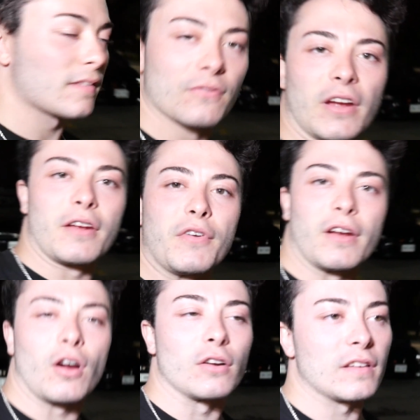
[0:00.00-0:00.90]
It's very,
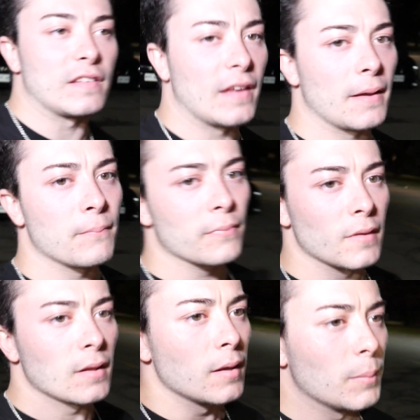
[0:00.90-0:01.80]
very hard to say.
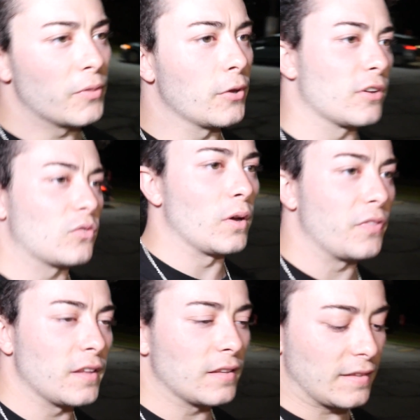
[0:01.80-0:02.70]
But there is one
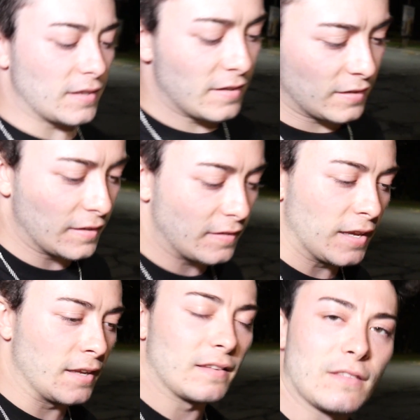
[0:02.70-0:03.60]
thing that's easy to
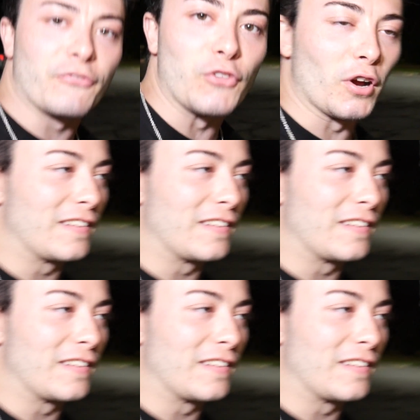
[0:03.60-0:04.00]
say, and it's the floor